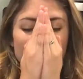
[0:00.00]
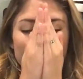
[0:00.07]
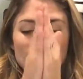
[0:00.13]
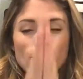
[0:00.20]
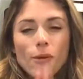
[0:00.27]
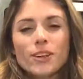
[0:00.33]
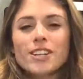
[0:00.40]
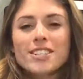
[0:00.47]
in
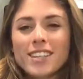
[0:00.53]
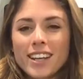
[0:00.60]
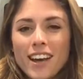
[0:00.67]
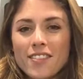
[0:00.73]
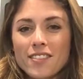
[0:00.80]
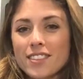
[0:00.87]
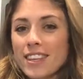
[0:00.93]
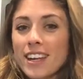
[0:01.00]
order to
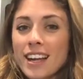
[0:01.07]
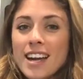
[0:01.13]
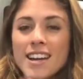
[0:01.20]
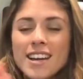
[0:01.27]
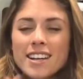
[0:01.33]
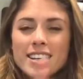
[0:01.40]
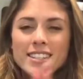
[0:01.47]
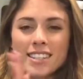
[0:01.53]
get the
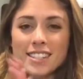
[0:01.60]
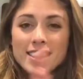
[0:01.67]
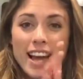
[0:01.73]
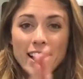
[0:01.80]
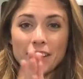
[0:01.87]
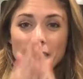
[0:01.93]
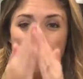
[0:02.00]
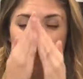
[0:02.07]

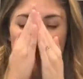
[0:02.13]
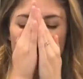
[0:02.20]
desired